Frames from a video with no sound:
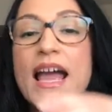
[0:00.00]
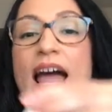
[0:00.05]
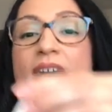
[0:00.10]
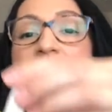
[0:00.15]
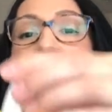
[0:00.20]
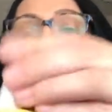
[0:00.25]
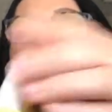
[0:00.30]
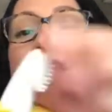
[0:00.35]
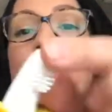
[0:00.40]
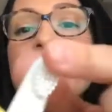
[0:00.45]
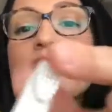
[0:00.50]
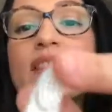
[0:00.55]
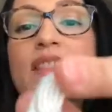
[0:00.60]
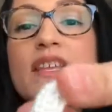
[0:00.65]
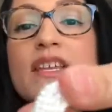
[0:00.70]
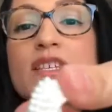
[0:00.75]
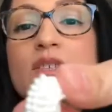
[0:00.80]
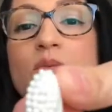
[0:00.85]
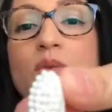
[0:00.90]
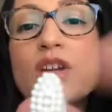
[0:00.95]
And then
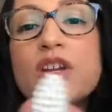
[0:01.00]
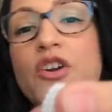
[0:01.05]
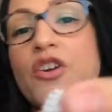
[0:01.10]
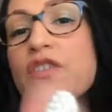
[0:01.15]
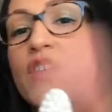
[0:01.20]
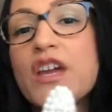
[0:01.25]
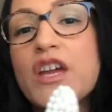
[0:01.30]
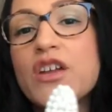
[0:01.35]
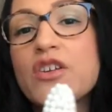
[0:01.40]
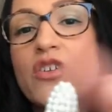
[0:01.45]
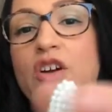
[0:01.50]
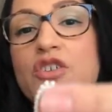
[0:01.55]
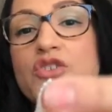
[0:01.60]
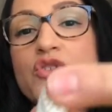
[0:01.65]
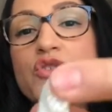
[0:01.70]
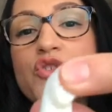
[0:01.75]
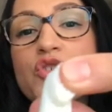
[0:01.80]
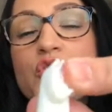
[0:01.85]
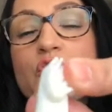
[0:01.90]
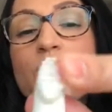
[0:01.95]
this one here they can also
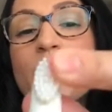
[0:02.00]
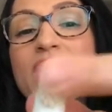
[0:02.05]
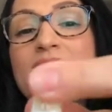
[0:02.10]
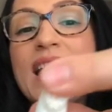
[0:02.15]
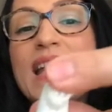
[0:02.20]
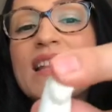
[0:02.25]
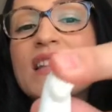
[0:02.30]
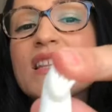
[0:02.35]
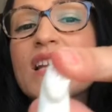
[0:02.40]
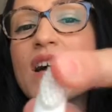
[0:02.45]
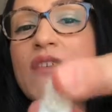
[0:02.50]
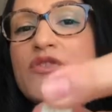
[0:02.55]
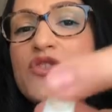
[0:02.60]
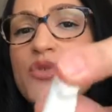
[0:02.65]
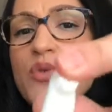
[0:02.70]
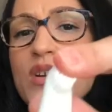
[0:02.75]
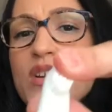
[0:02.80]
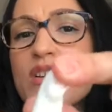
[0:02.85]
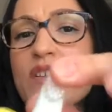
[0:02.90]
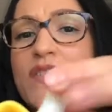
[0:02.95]
do, but they love
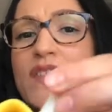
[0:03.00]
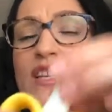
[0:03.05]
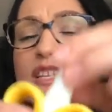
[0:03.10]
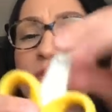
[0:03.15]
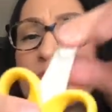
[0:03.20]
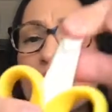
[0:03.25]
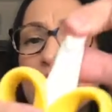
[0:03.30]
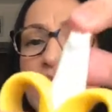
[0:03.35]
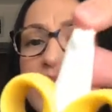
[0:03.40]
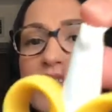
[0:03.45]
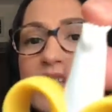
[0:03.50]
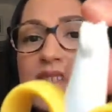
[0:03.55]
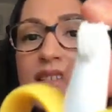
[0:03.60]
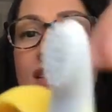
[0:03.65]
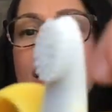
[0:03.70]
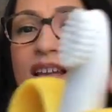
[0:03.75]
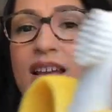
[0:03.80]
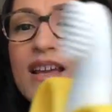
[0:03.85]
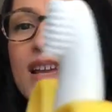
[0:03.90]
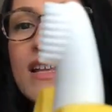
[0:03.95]
chewing on this because
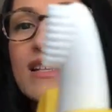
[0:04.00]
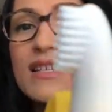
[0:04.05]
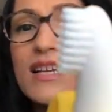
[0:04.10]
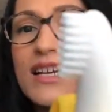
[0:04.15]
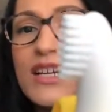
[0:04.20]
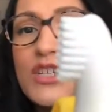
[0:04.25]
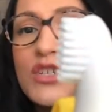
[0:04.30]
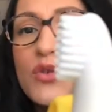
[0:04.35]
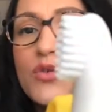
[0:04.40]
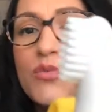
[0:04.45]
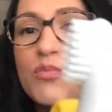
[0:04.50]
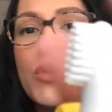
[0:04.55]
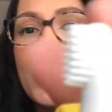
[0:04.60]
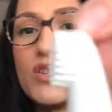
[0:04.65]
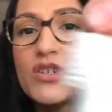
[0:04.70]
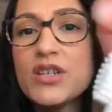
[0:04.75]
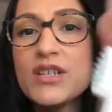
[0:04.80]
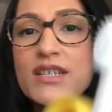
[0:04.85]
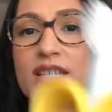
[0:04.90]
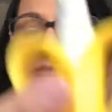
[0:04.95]
it's like a
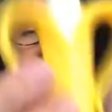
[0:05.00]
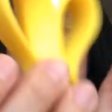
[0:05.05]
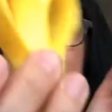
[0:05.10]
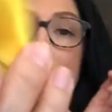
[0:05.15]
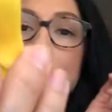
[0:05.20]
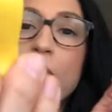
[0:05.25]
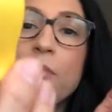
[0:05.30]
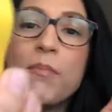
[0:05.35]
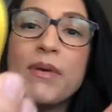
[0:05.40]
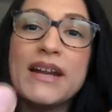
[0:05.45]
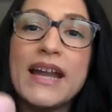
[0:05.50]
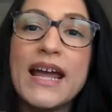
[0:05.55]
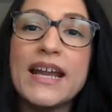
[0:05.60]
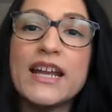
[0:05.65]
toothbrush. It's like a little banana